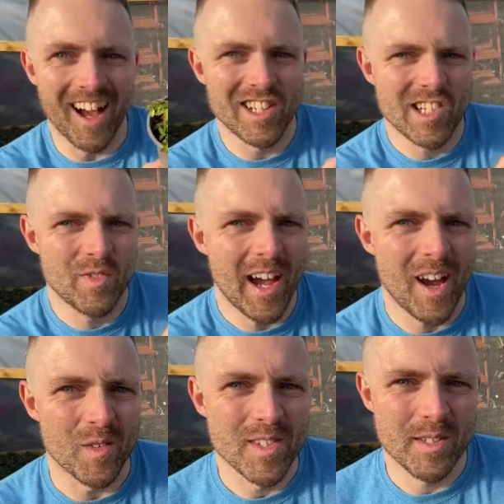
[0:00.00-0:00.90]
I just
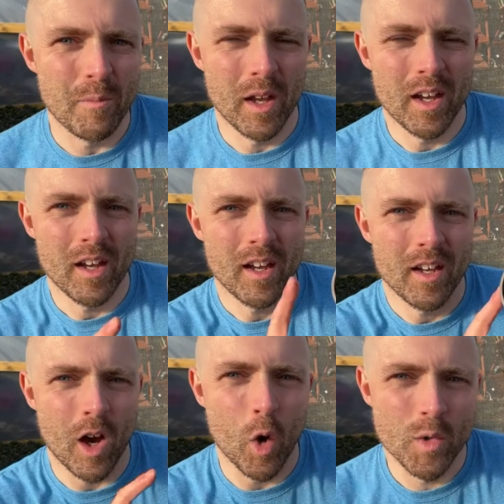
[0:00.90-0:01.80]
found some
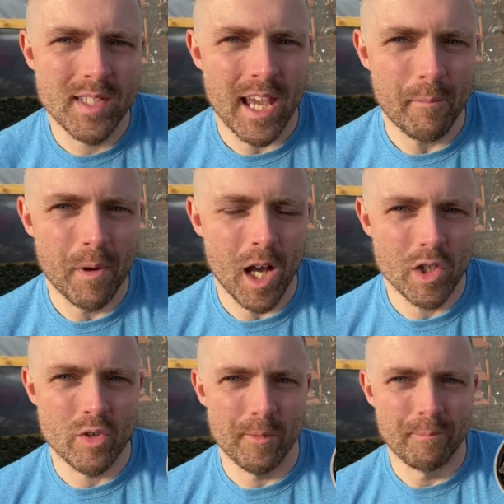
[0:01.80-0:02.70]
gold tip
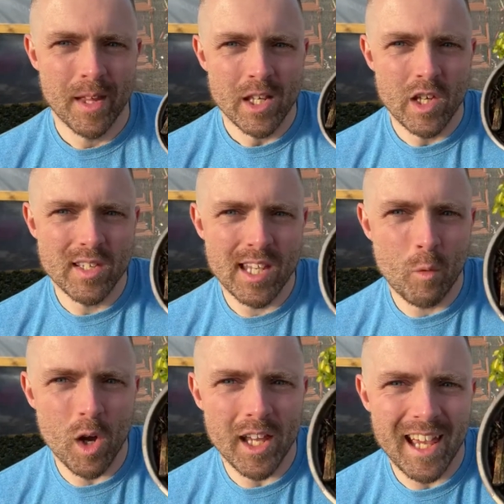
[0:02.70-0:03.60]
marjoram. You can see
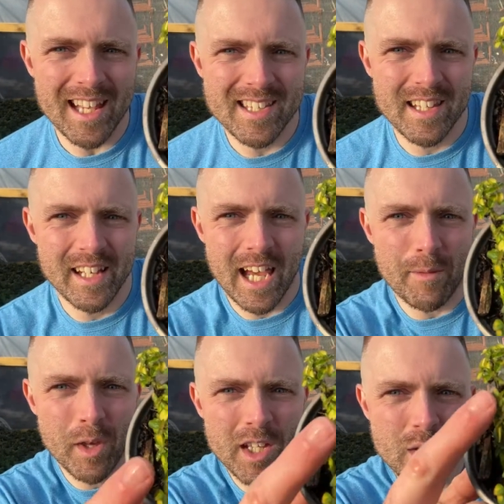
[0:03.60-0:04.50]
why it gets the
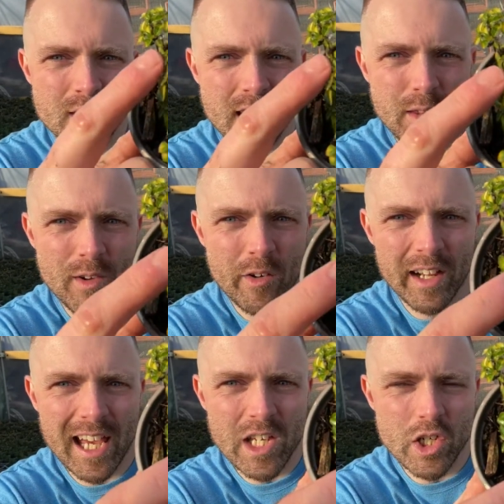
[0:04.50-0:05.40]
name. Can you see the
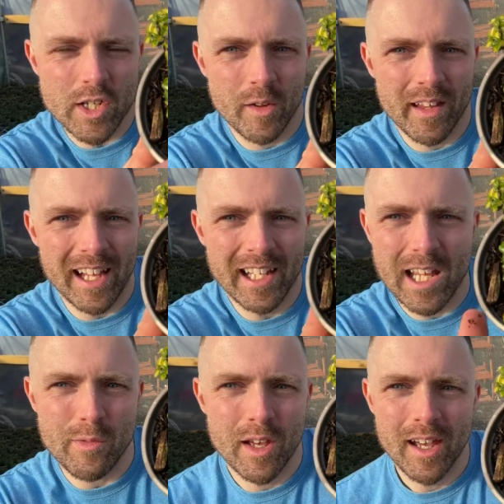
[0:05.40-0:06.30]
variegation on that
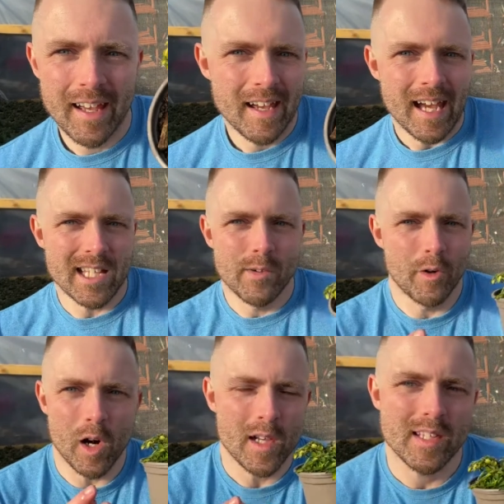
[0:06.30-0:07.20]
leaf? It's a
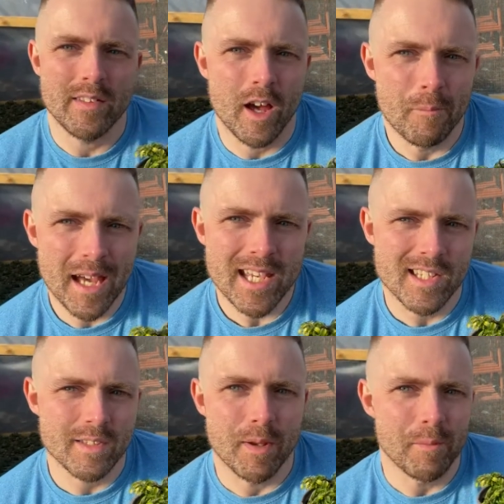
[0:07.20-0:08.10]
variety that
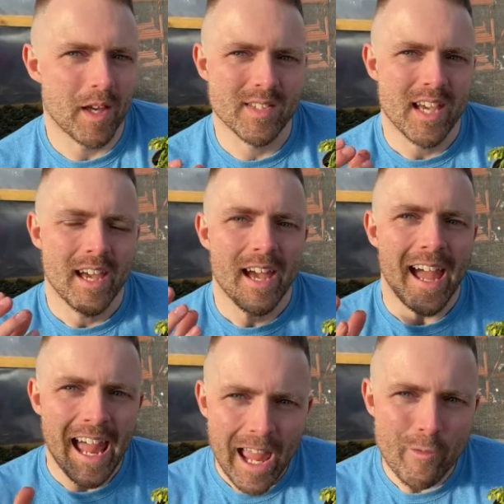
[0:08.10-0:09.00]
amazes me because
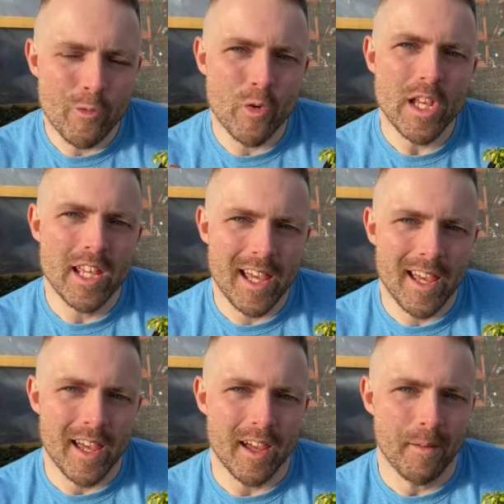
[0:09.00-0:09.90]
every
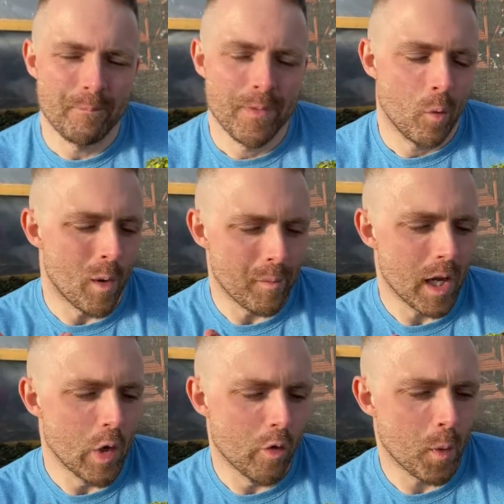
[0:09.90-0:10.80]
year when we
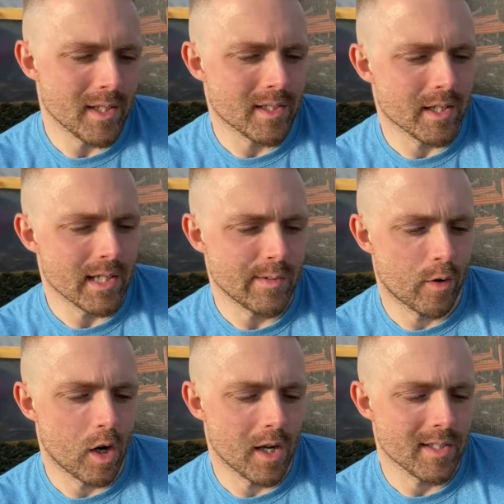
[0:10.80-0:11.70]
overwinter this
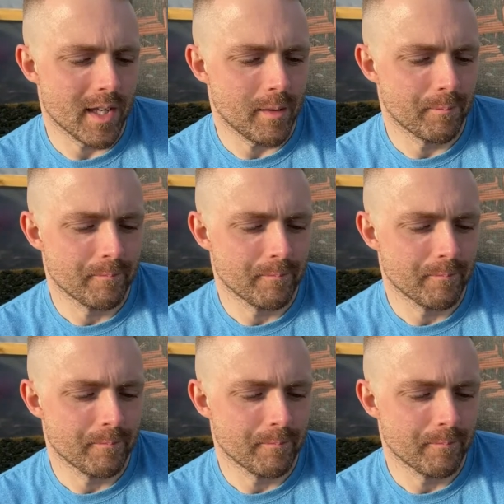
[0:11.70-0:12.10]
variety,